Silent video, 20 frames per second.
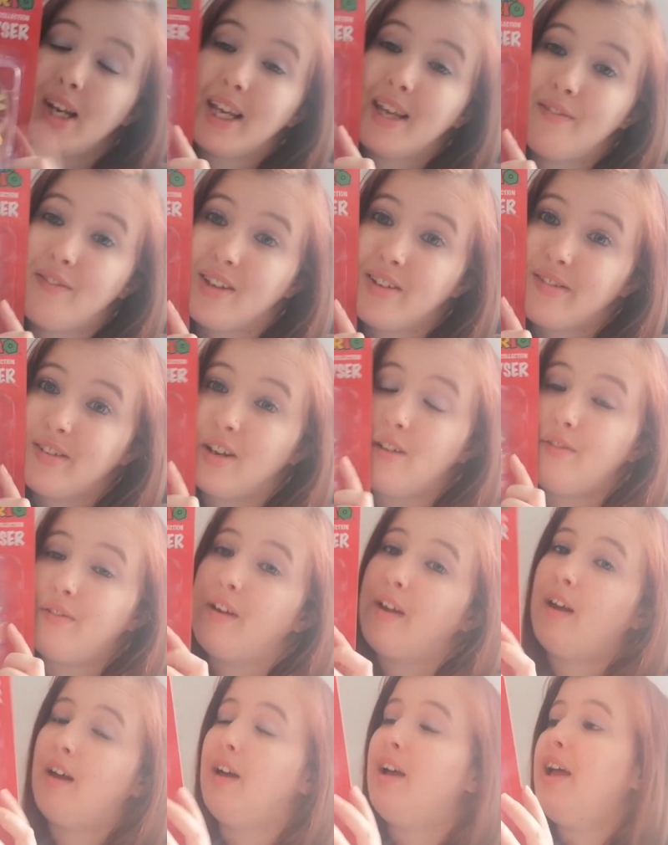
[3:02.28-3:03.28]
to give this to
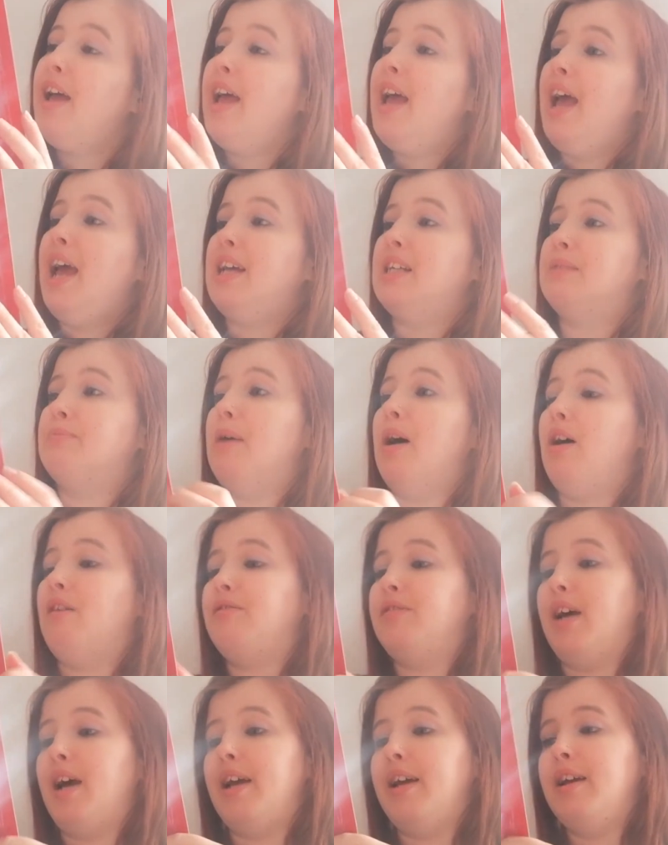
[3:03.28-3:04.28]
for his
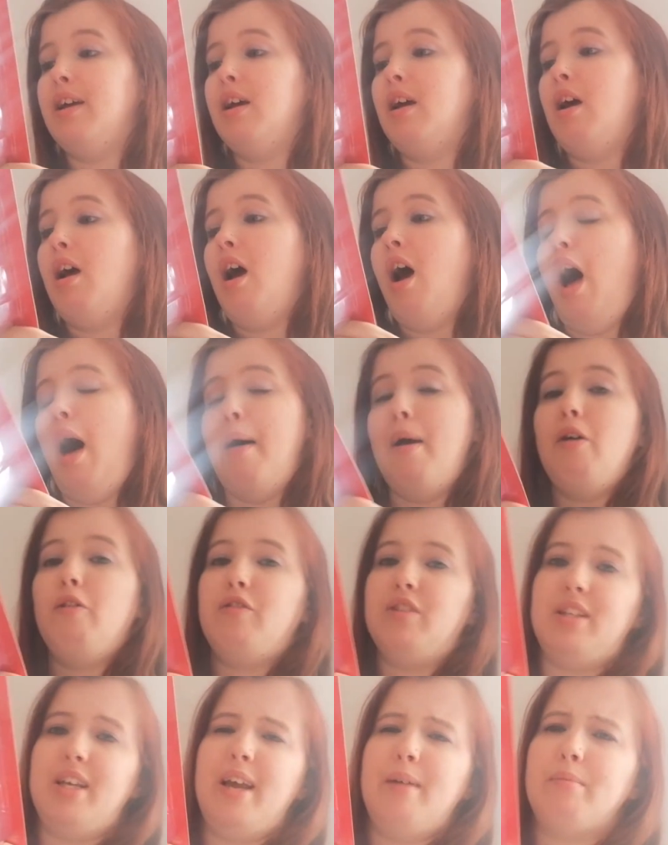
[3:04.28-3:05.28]
birthday. I
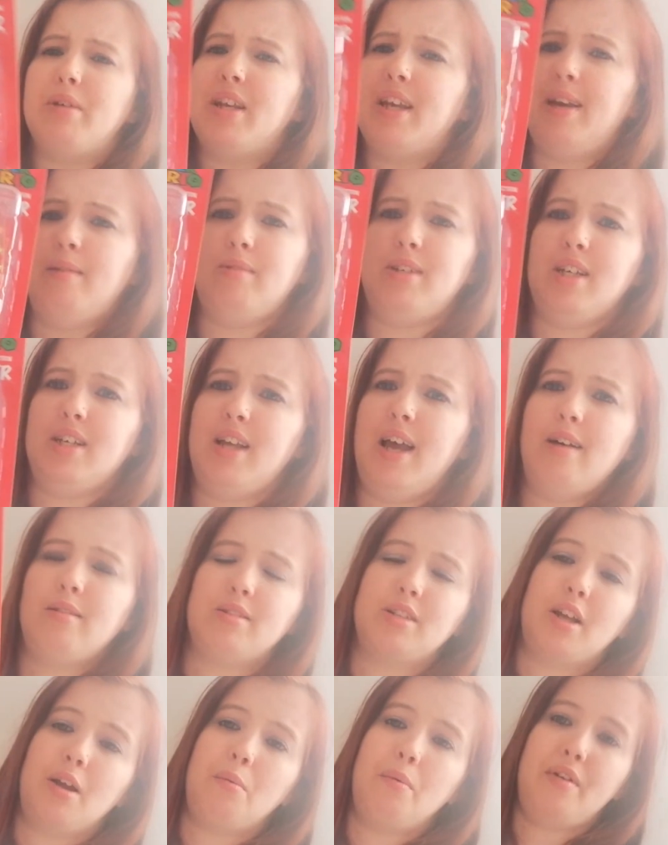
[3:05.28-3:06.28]
obviously am going to get him something
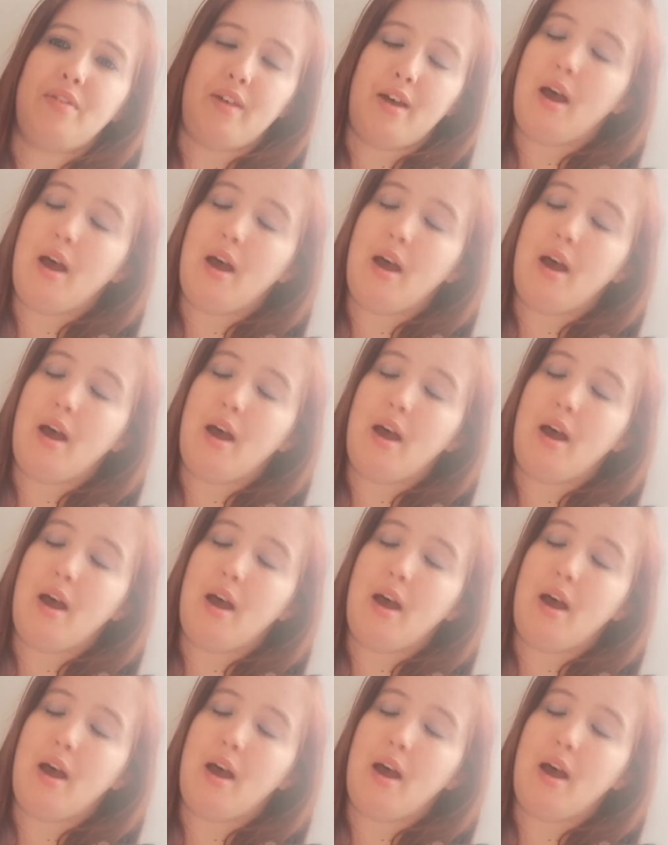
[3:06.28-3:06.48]
else to go with